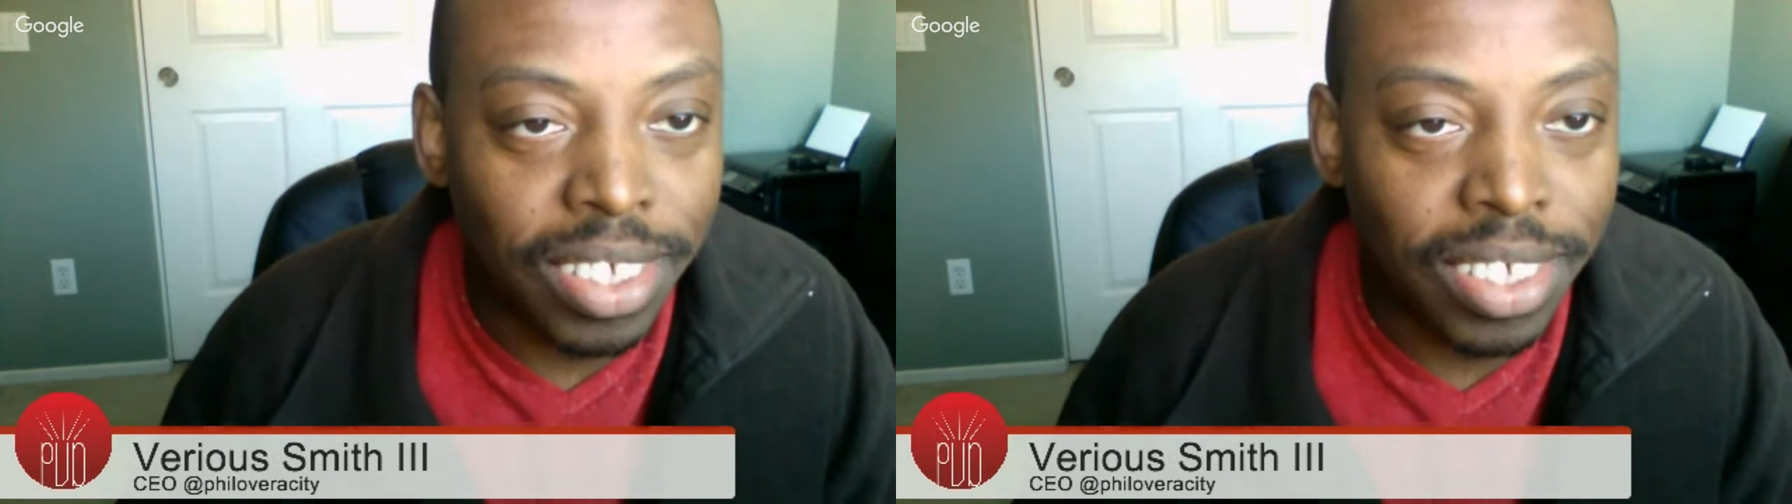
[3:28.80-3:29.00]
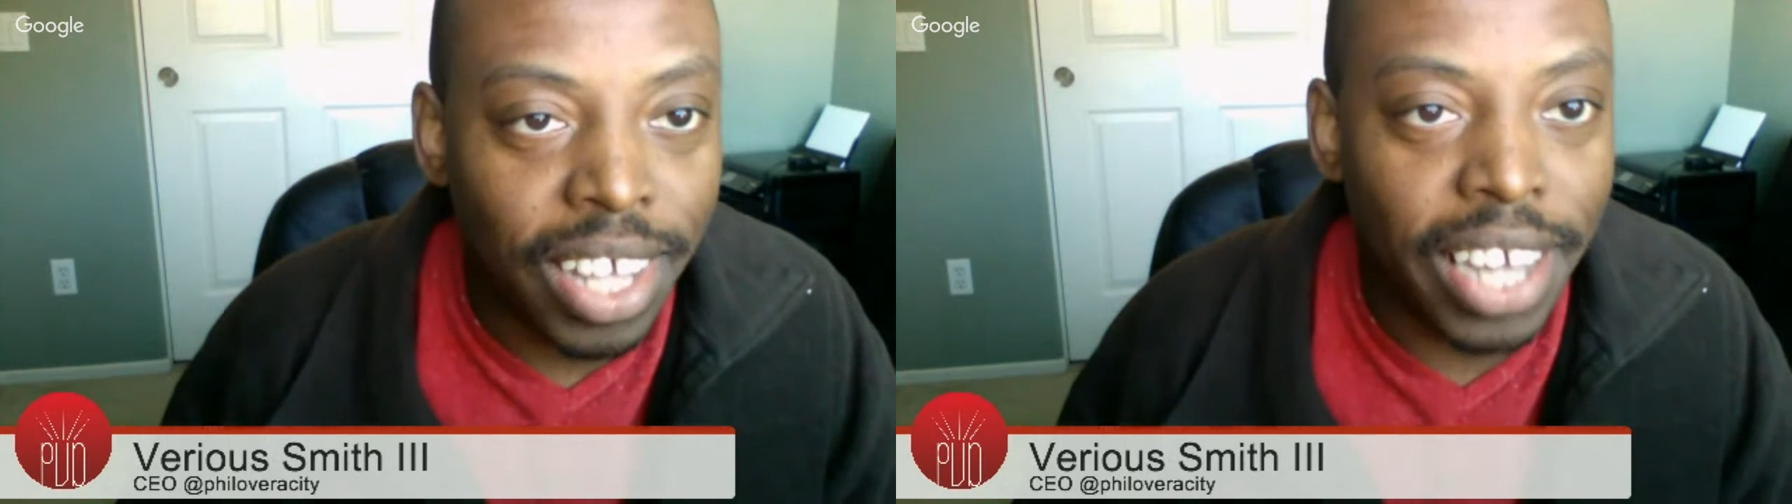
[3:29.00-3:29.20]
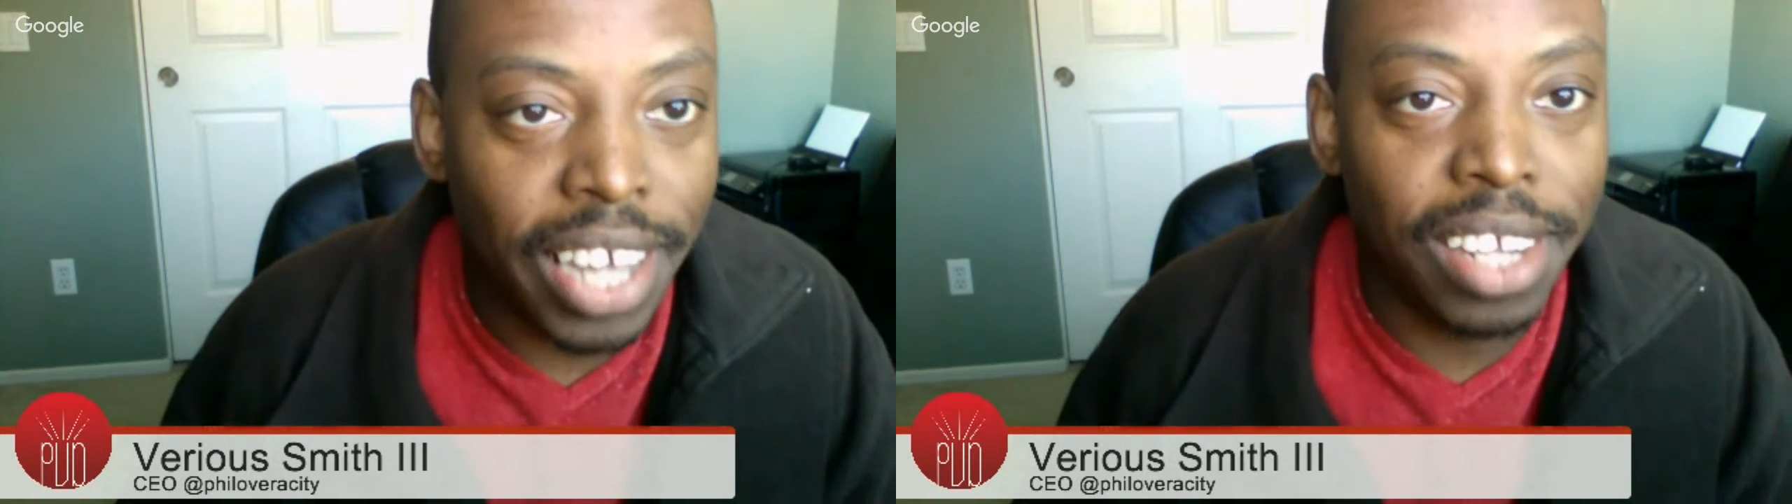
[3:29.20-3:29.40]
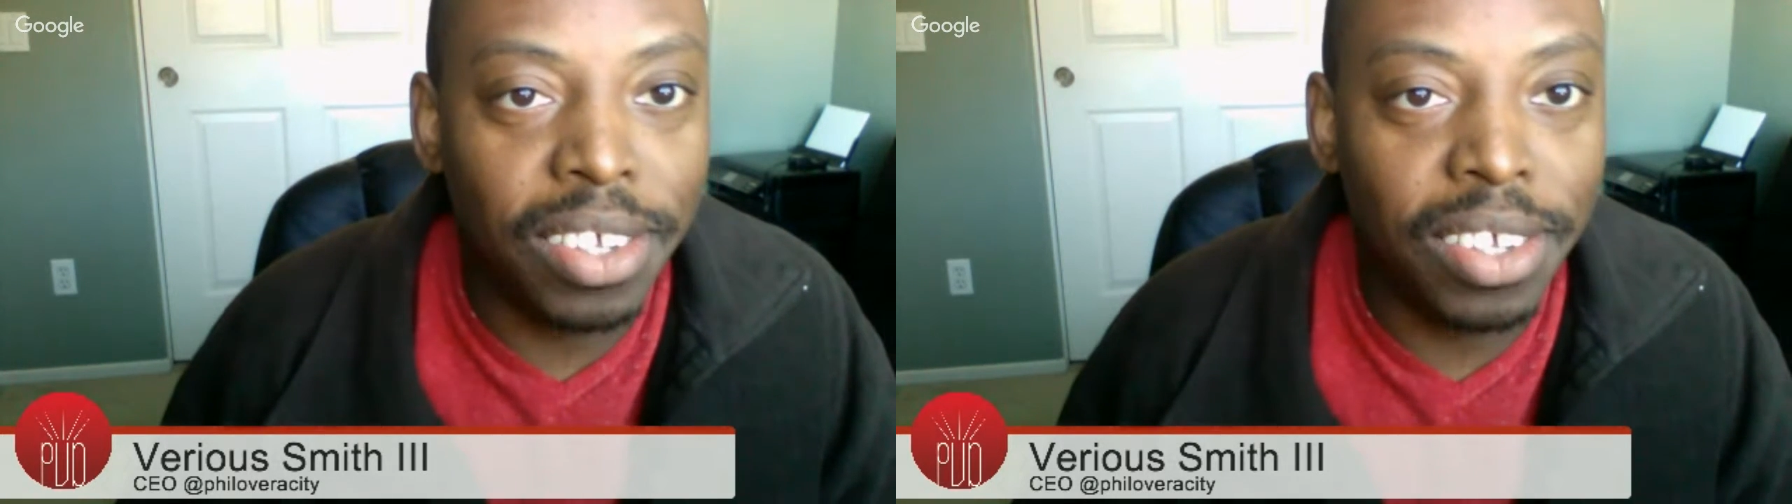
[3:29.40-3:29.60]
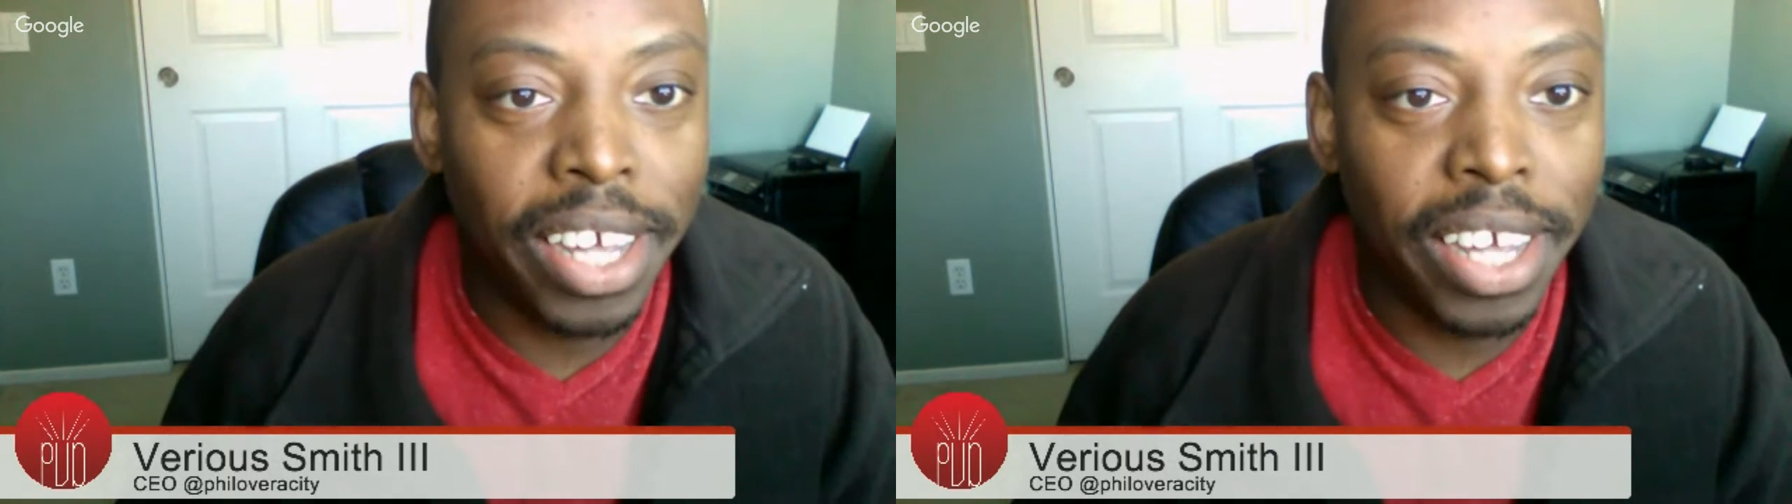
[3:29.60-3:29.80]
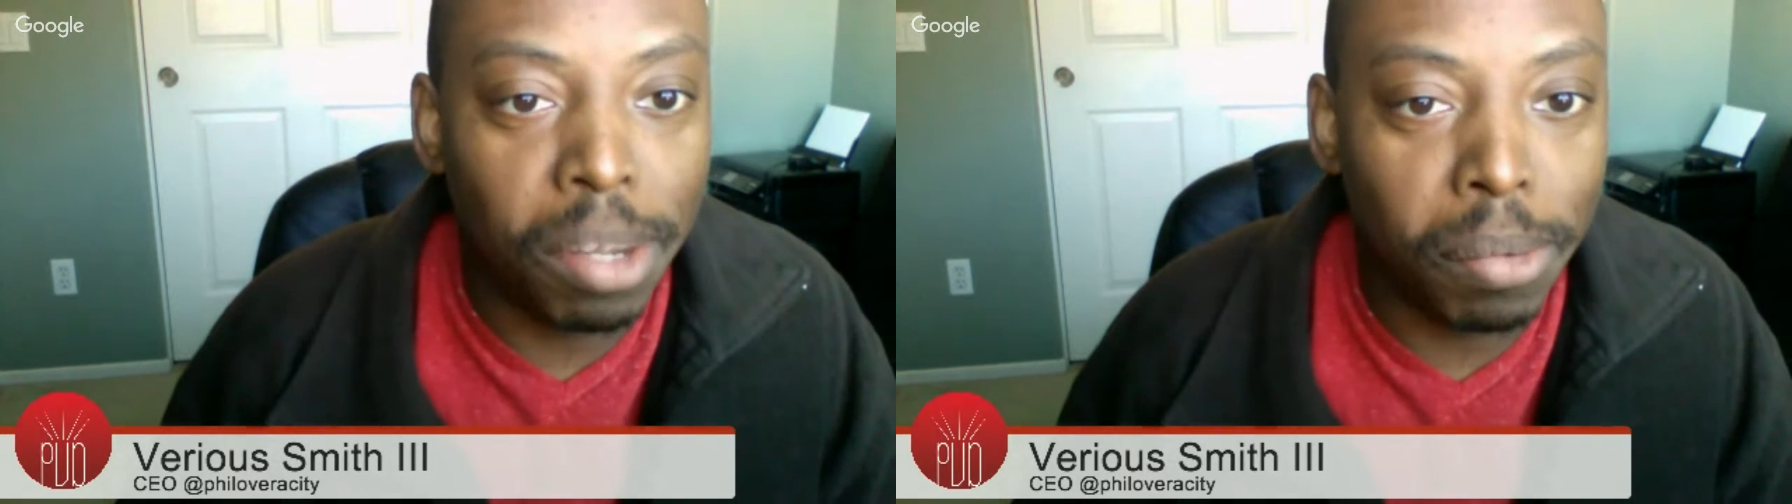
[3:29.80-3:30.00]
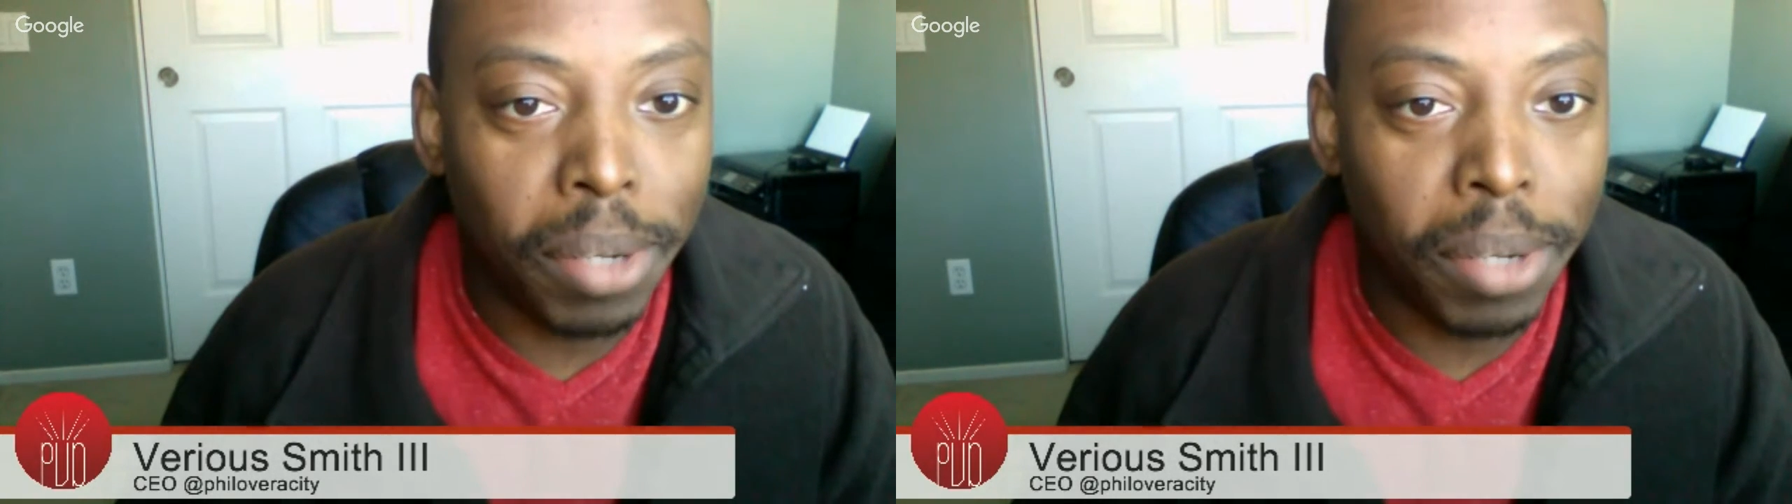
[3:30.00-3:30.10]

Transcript: I can't do that because I'm going